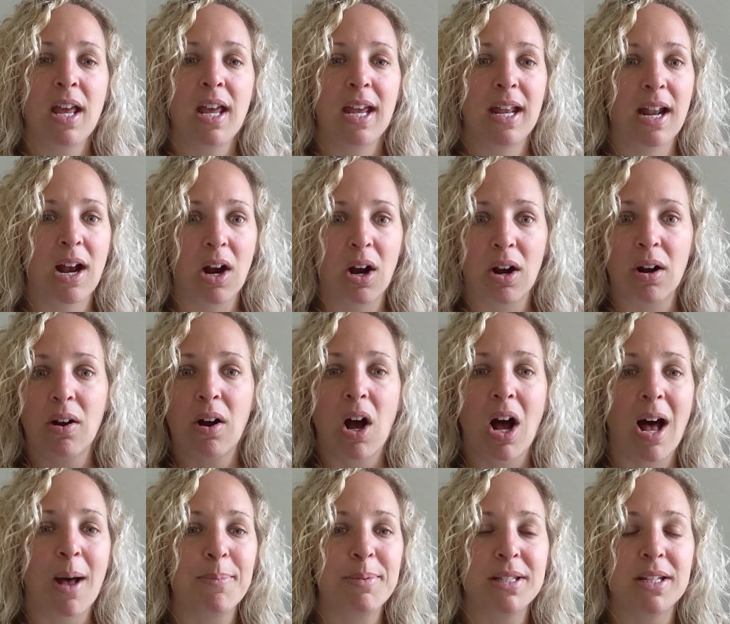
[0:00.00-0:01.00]
in our
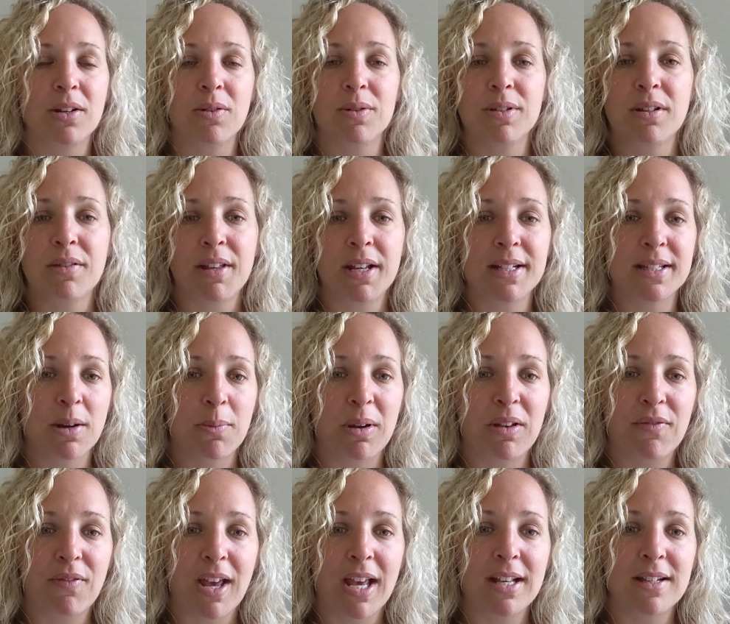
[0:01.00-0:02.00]
obstacles, the things that we
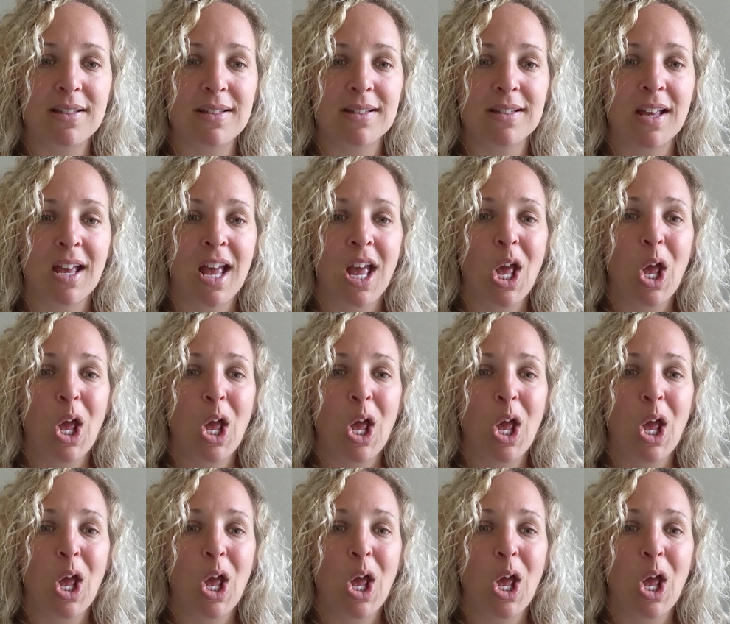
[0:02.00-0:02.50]
face.